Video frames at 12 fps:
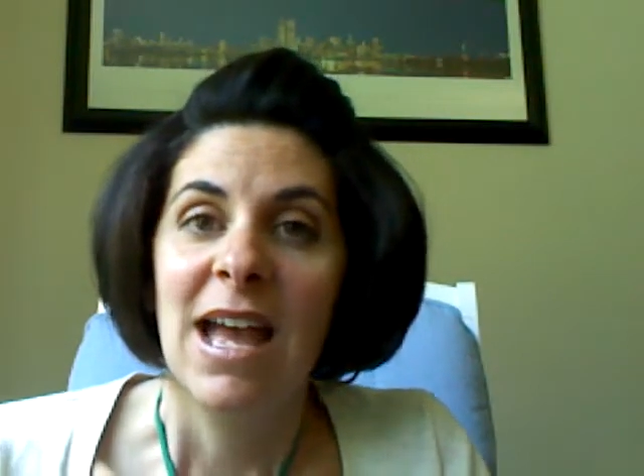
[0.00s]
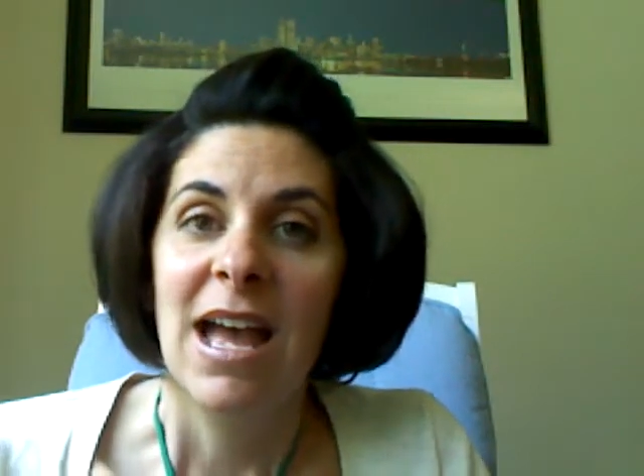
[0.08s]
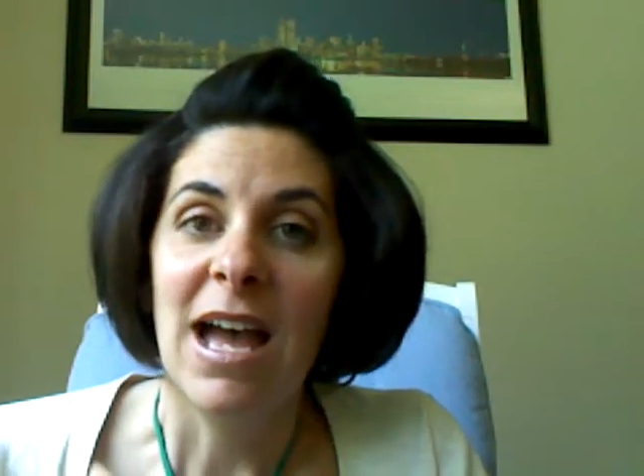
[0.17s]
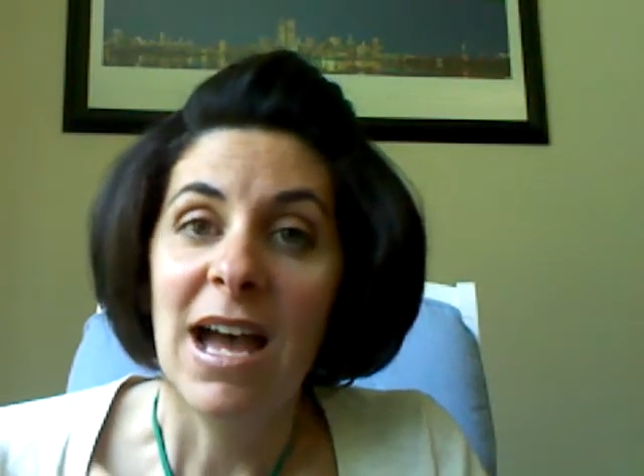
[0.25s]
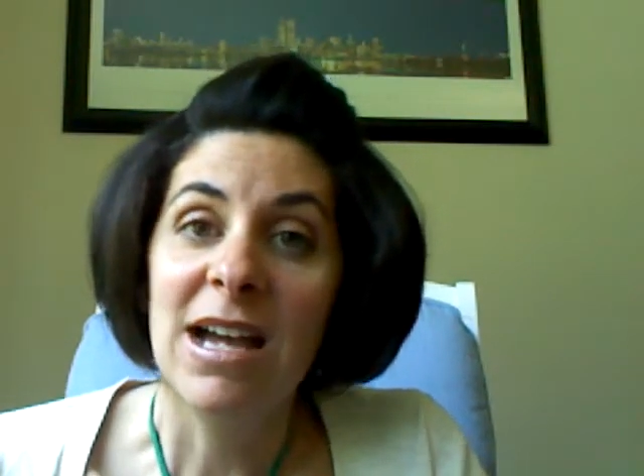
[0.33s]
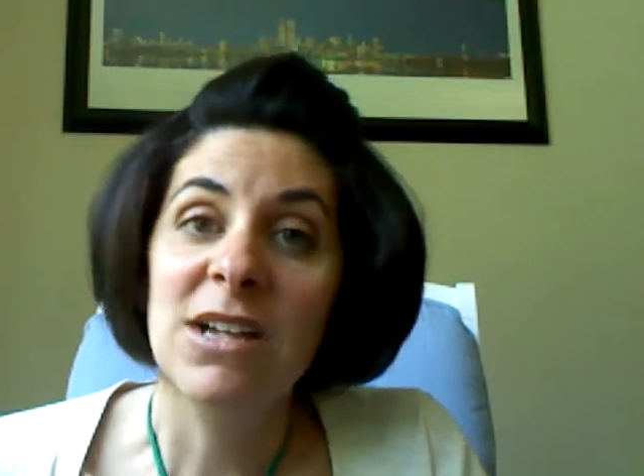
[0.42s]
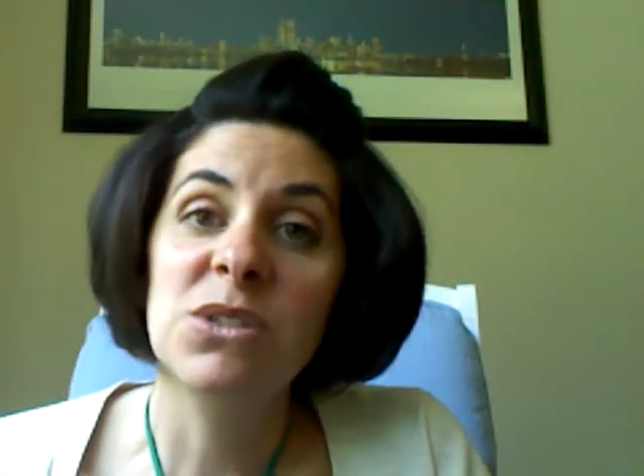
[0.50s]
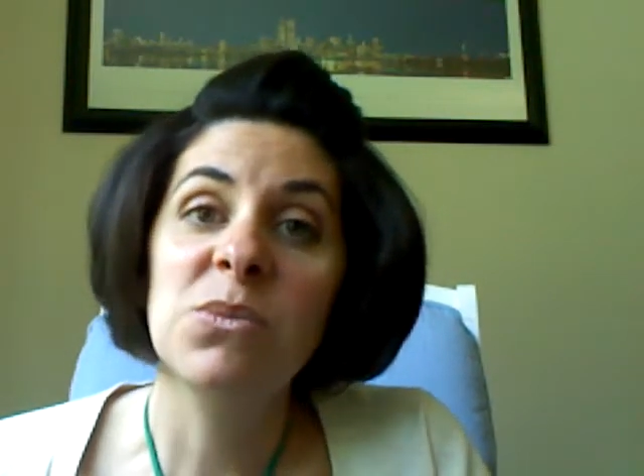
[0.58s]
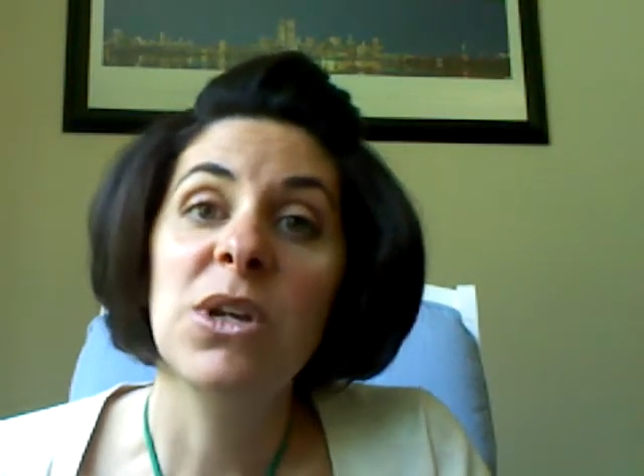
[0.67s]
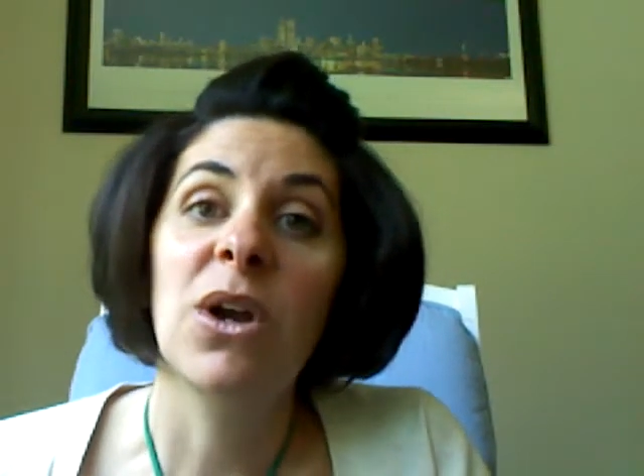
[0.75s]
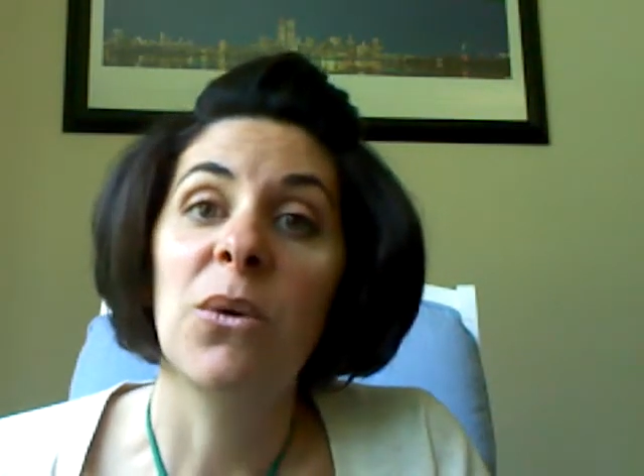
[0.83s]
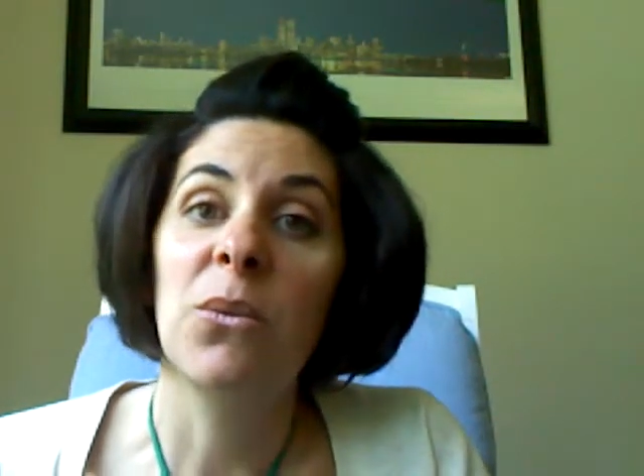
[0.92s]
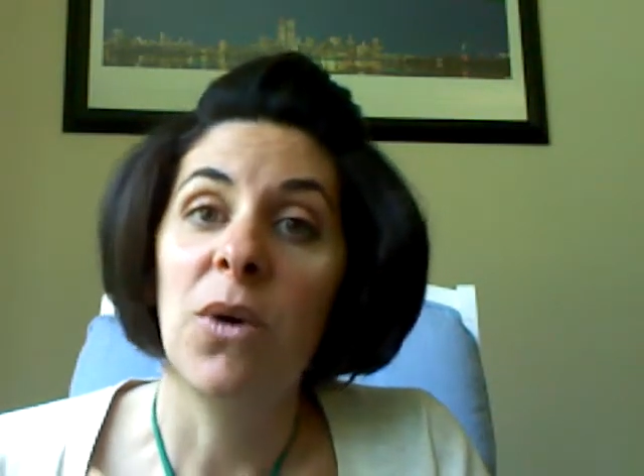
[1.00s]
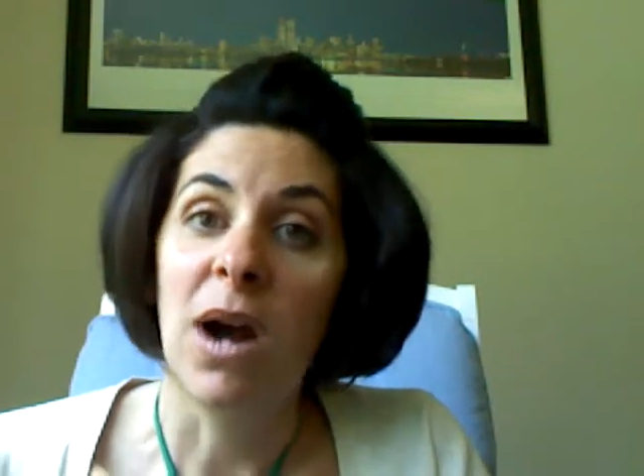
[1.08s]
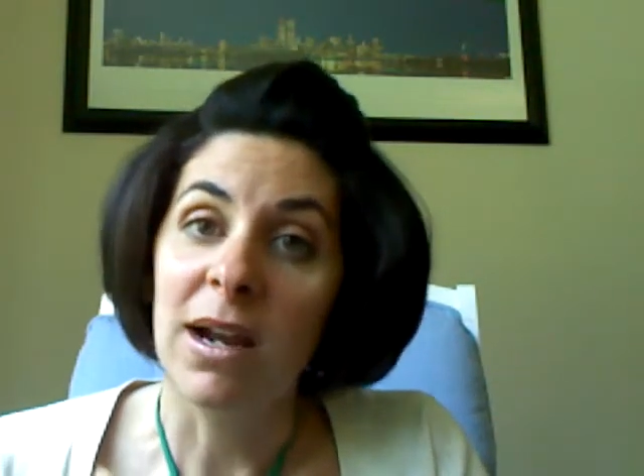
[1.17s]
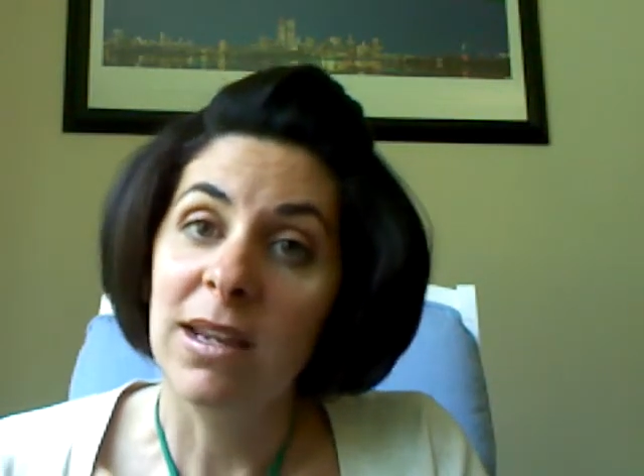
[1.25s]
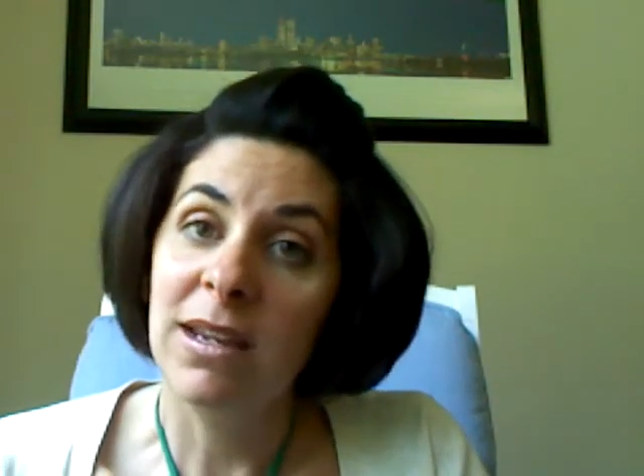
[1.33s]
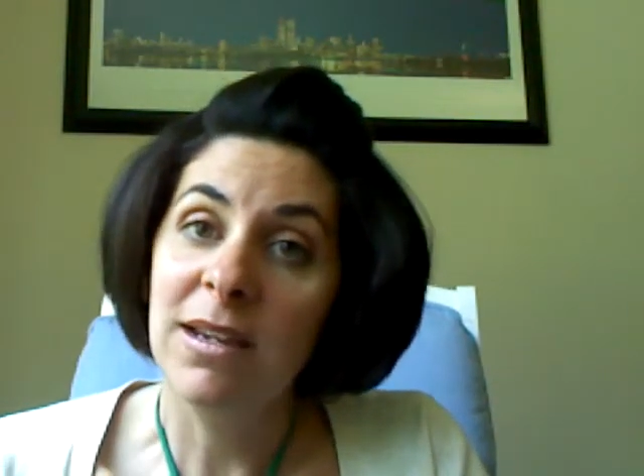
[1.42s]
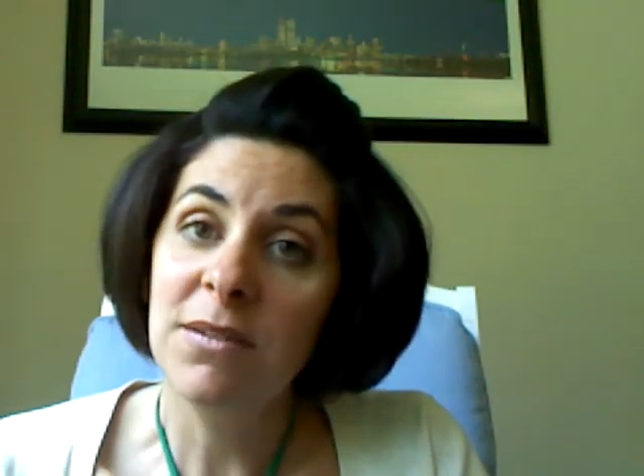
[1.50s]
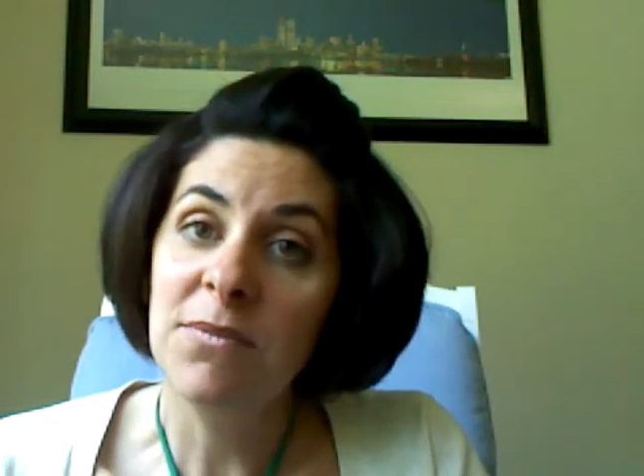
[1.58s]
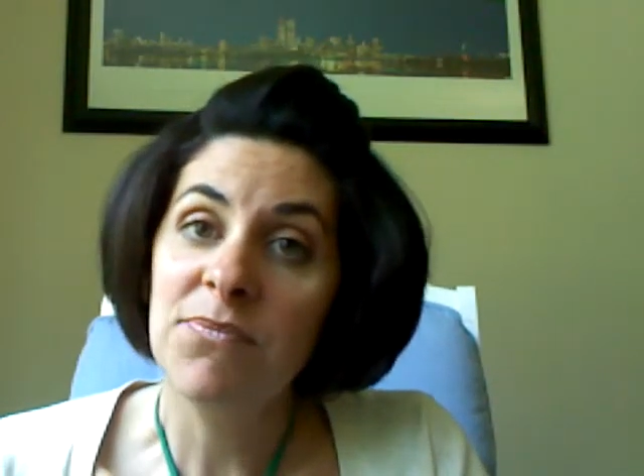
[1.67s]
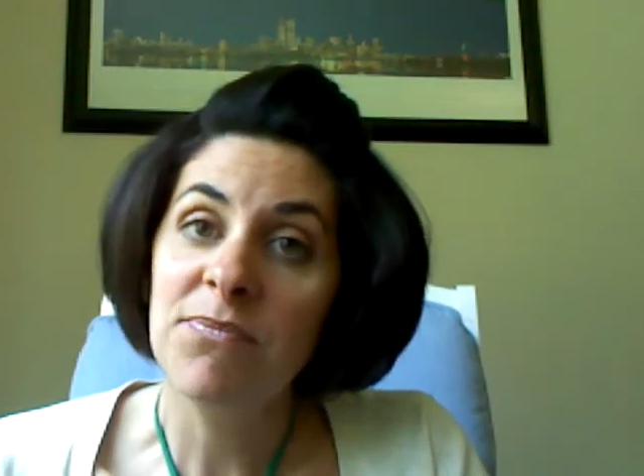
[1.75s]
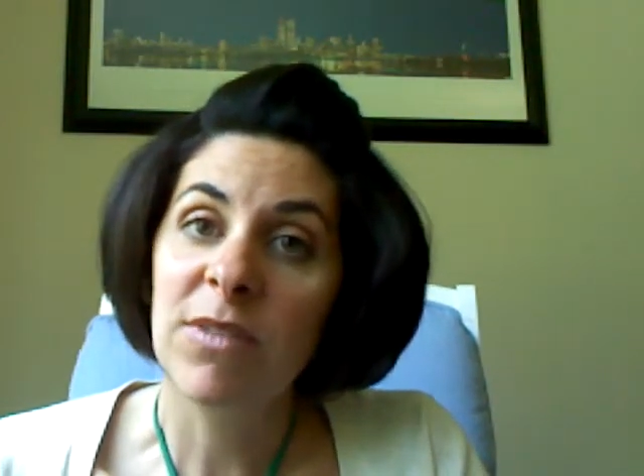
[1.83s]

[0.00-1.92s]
as we are walking,